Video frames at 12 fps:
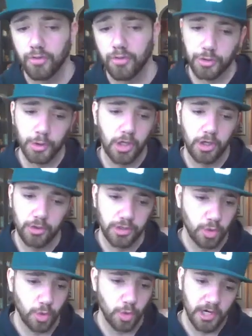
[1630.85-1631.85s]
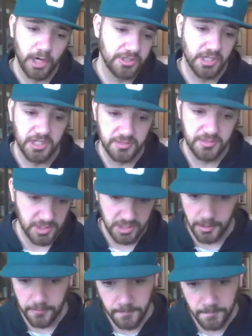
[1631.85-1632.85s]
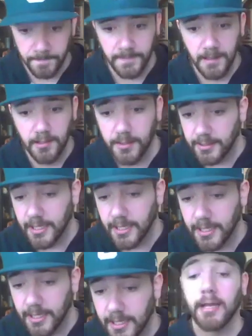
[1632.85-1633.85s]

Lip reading: the ball for 320 yards against Michigan.